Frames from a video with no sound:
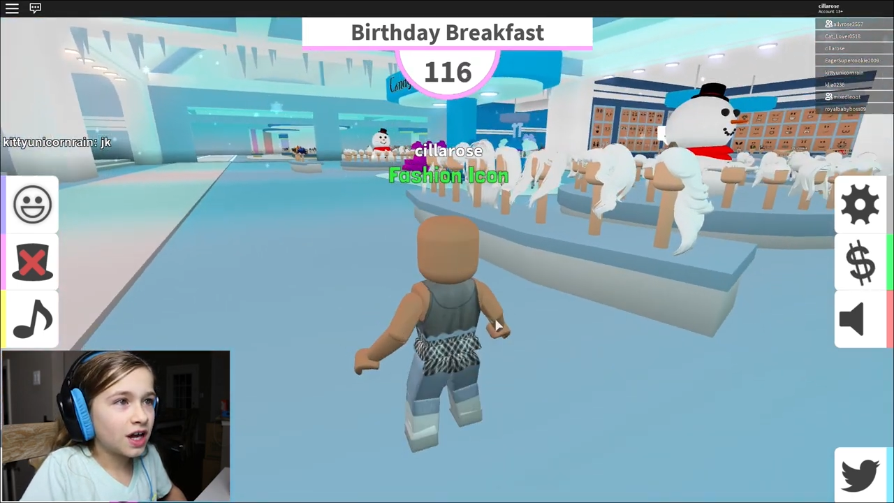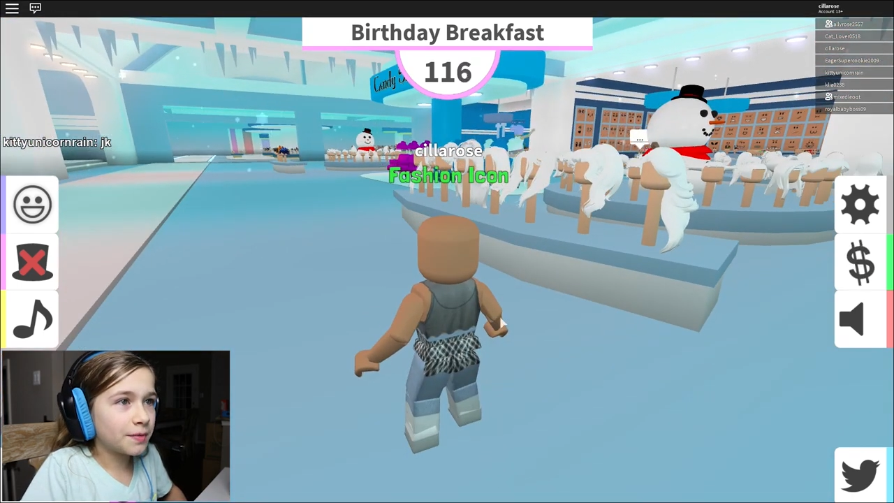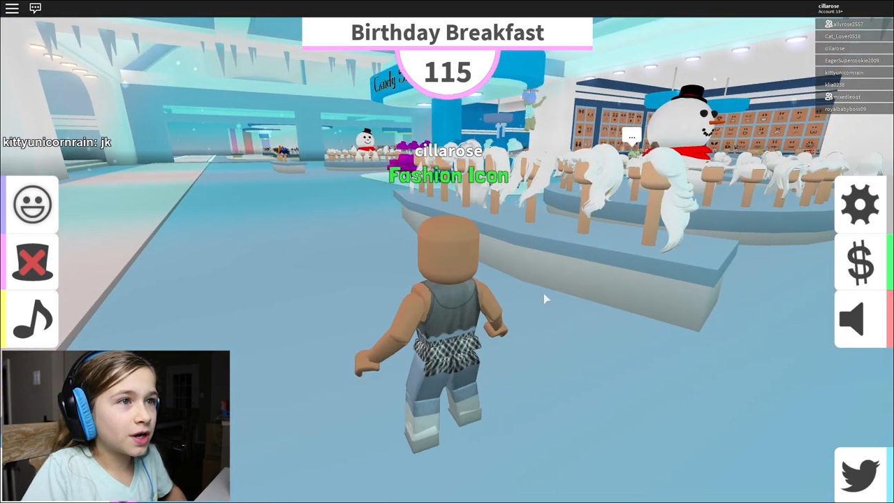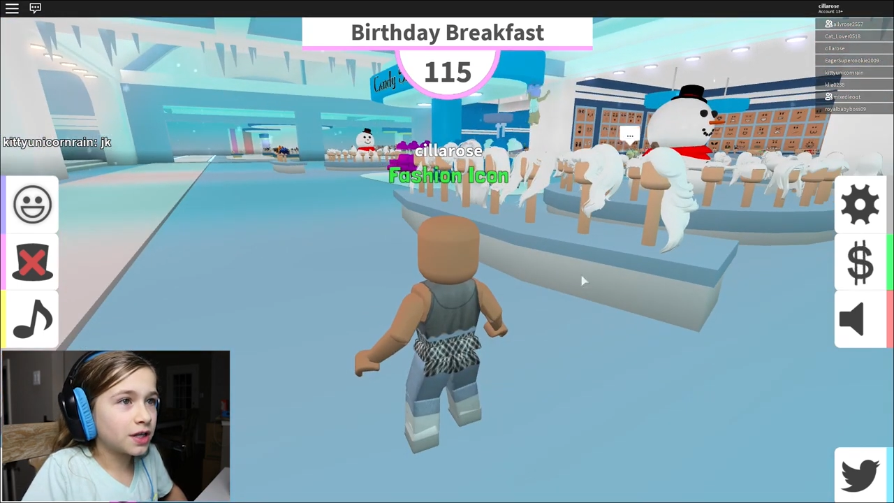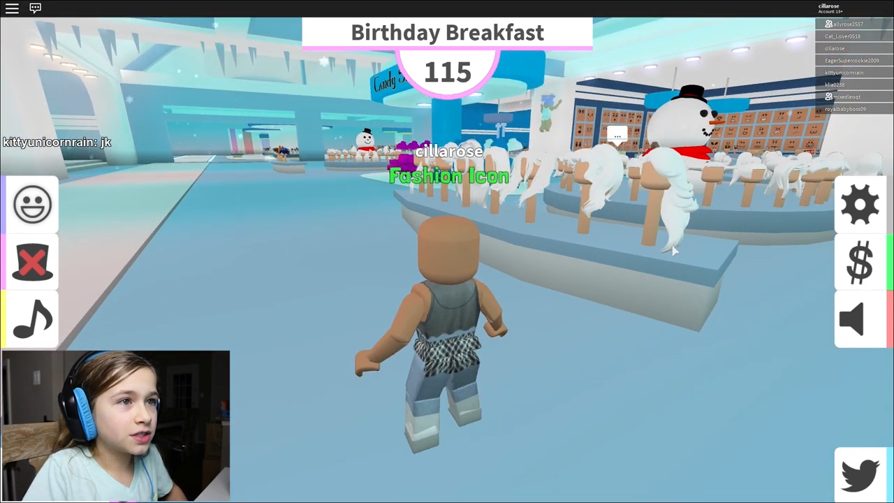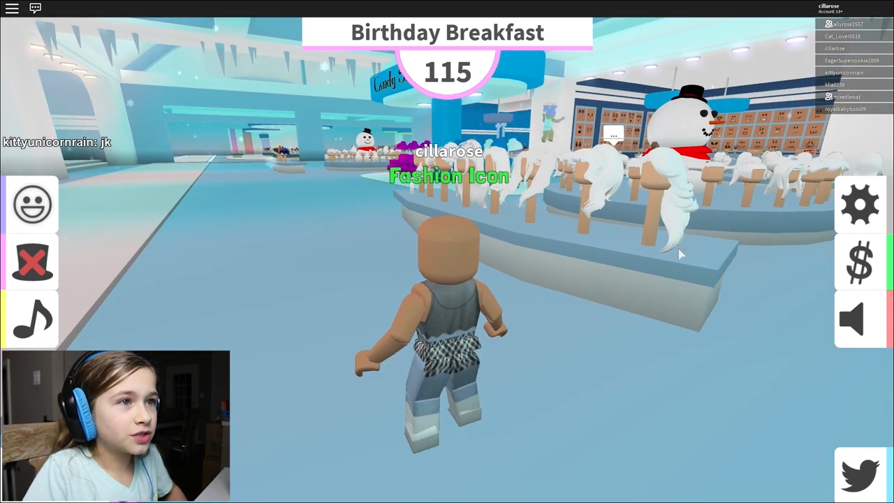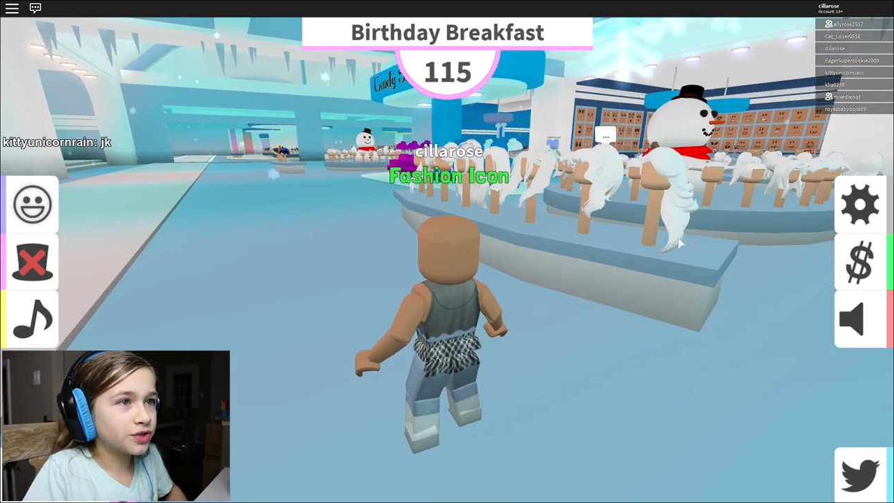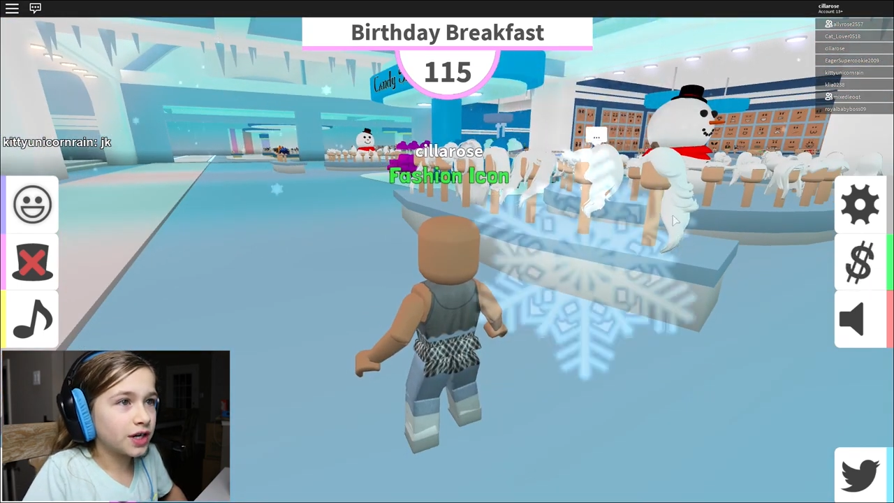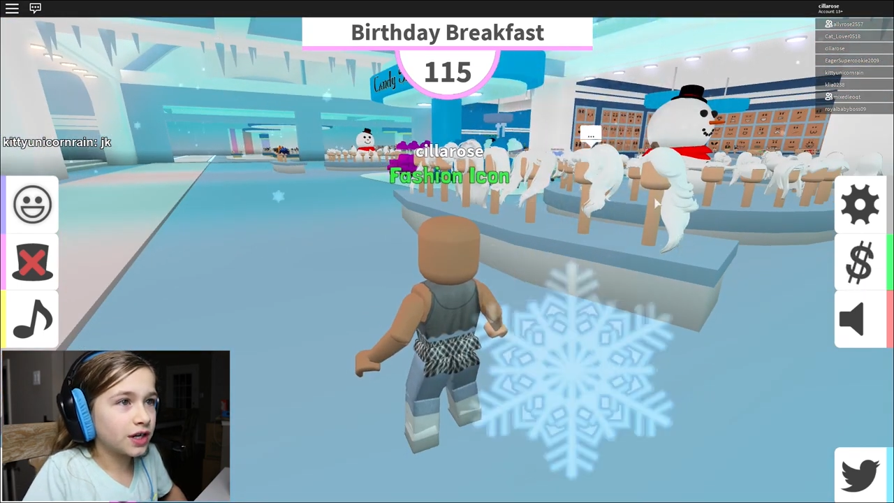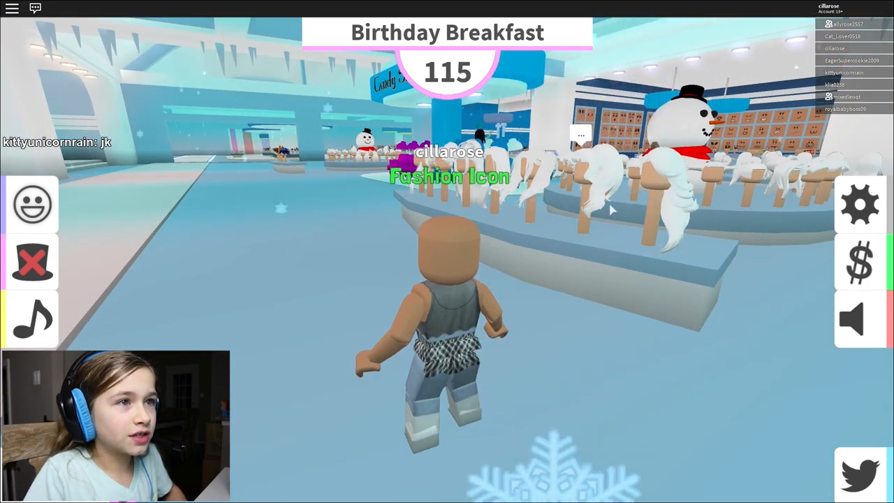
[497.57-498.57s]
I'm
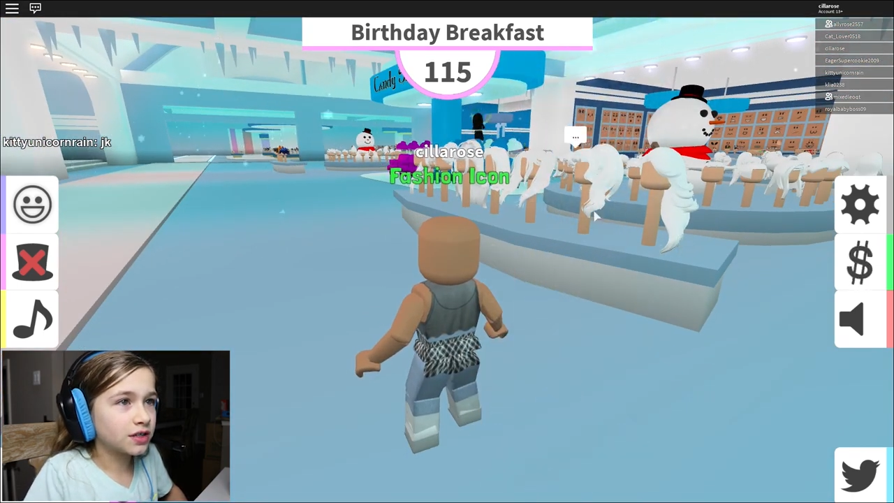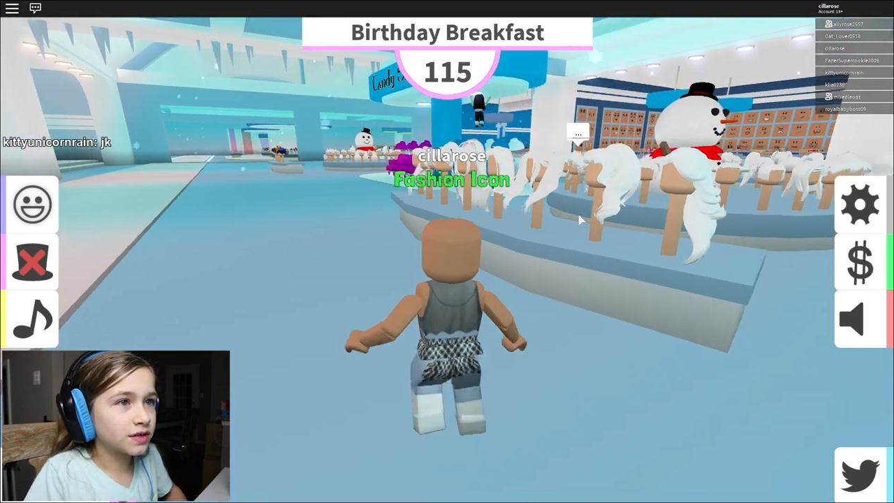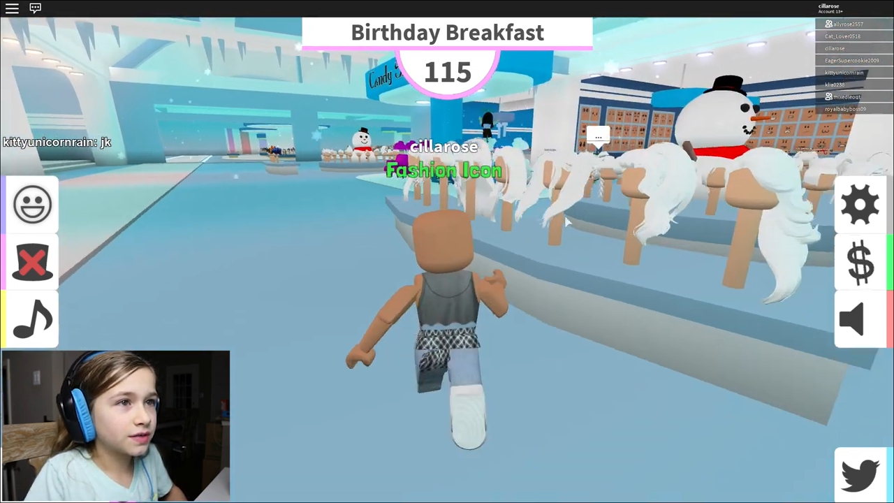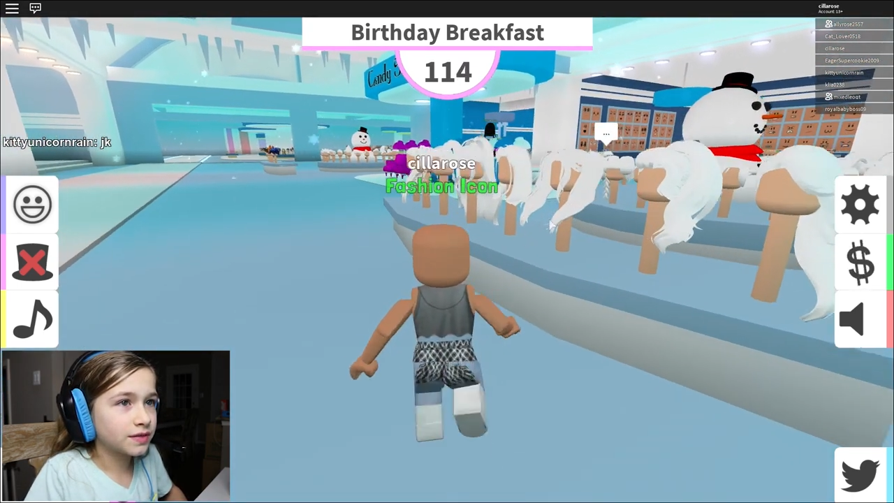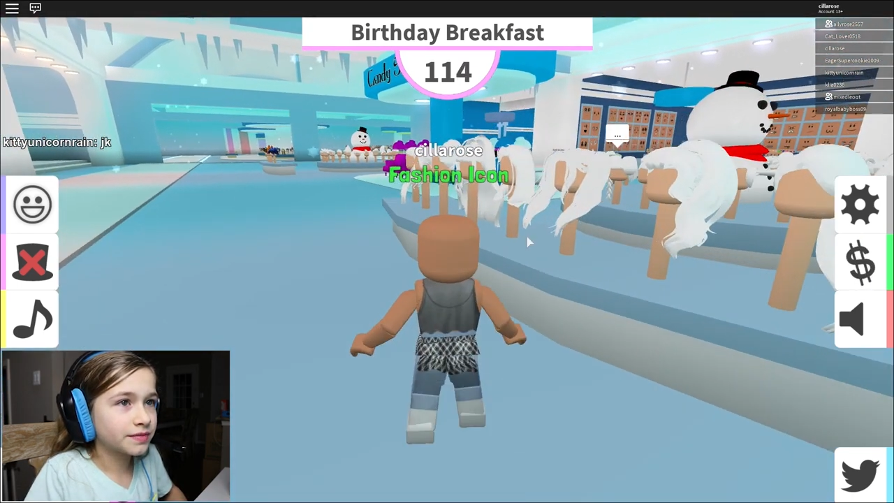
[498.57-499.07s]
concentrating, so.